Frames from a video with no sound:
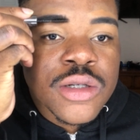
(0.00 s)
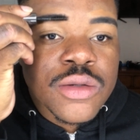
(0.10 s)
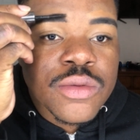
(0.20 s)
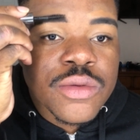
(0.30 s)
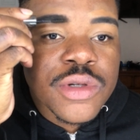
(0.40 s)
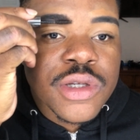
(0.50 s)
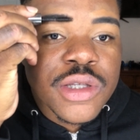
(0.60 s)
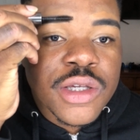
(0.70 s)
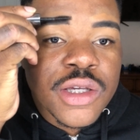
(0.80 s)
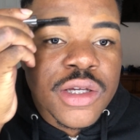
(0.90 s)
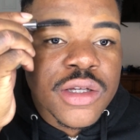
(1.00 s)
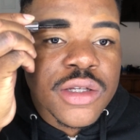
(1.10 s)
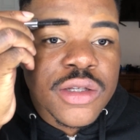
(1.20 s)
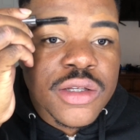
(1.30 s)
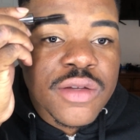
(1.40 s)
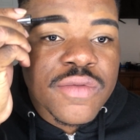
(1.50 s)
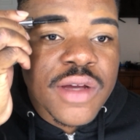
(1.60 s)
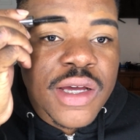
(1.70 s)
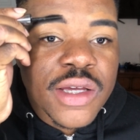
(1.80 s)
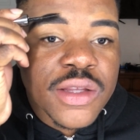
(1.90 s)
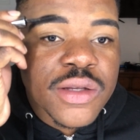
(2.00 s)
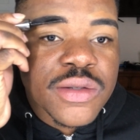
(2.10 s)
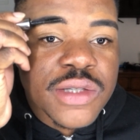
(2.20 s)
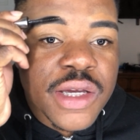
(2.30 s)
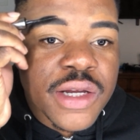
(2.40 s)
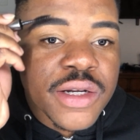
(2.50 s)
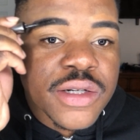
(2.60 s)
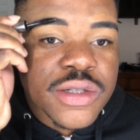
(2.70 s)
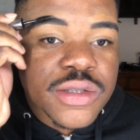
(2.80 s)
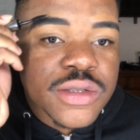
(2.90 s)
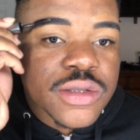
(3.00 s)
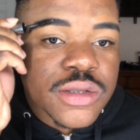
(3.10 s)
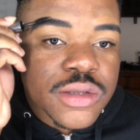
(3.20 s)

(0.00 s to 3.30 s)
really define those hairs.